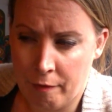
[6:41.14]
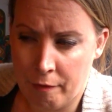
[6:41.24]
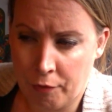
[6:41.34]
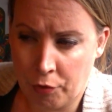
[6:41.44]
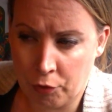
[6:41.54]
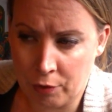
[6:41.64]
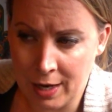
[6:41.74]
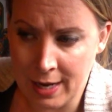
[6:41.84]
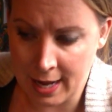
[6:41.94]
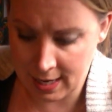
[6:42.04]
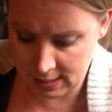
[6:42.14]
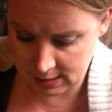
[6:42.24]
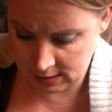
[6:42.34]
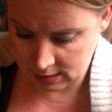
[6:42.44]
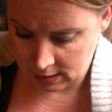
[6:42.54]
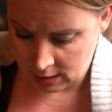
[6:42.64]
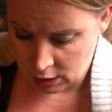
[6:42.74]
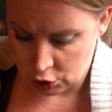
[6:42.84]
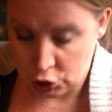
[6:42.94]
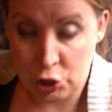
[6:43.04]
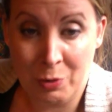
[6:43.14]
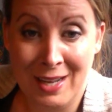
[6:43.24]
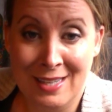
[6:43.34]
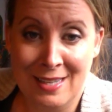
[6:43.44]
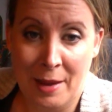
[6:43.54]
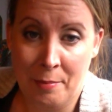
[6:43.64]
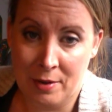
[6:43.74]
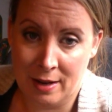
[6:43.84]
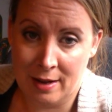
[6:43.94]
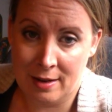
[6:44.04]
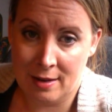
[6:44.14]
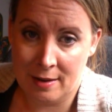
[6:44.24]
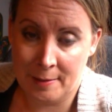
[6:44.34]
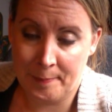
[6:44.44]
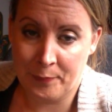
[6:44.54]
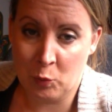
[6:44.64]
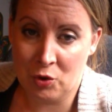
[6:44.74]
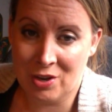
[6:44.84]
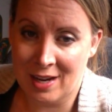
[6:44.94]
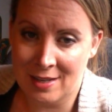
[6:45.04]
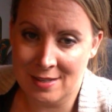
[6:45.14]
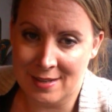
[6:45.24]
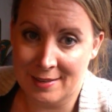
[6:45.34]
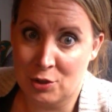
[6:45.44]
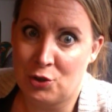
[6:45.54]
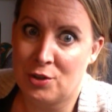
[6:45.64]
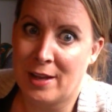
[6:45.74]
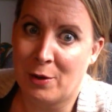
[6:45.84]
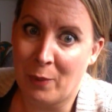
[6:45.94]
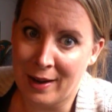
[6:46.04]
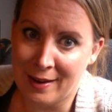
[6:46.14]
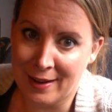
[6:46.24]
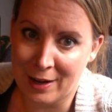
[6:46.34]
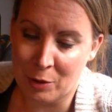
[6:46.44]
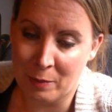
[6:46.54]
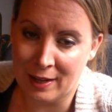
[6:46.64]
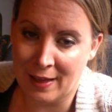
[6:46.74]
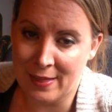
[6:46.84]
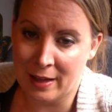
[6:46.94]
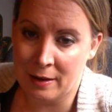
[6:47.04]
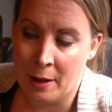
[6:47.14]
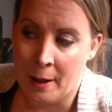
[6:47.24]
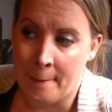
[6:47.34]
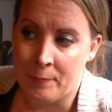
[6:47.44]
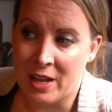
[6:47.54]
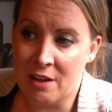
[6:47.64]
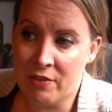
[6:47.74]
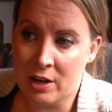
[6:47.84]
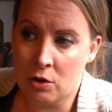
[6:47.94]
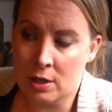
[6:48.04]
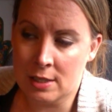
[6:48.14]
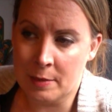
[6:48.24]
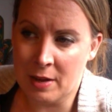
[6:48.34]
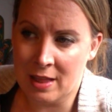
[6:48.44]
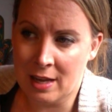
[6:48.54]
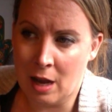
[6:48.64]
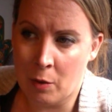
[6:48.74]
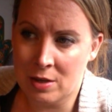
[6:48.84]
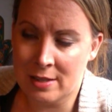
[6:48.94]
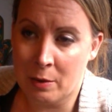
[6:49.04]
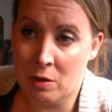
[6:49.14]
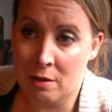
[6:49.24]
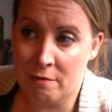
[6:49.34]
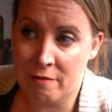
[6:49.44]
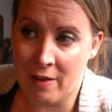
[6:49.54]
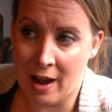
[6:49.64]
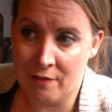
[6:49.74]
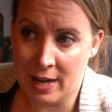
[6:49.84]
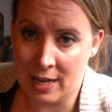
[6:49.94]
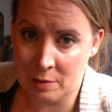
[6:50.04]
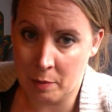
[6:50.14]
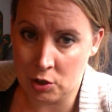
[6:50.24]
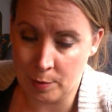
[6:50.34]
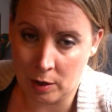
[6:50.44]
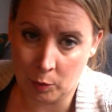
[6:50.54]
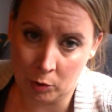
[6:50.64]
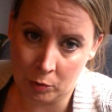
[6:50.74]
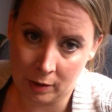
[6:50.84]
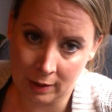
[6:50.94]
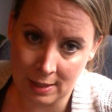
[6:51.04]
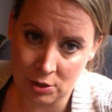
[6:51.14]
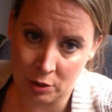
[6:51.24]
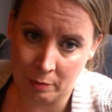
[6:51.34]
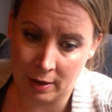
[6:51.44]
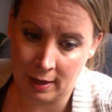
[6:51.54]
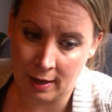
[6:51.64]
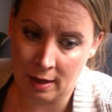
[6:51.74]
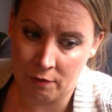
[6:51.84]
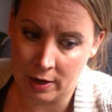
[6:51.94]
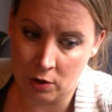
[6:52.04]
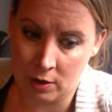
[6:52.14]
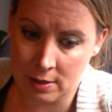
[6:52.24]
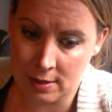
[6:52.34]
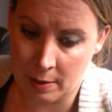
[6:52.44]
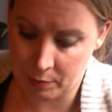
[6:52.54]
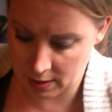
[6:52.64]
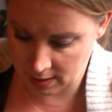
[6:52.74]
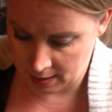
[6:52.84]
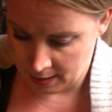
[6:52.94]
3 days to accept it, which kind of sucks because you're just like waiting to get your money. And then if they don't accept, I want to say within 5 days, Poshmark will release your money if they don't accept it.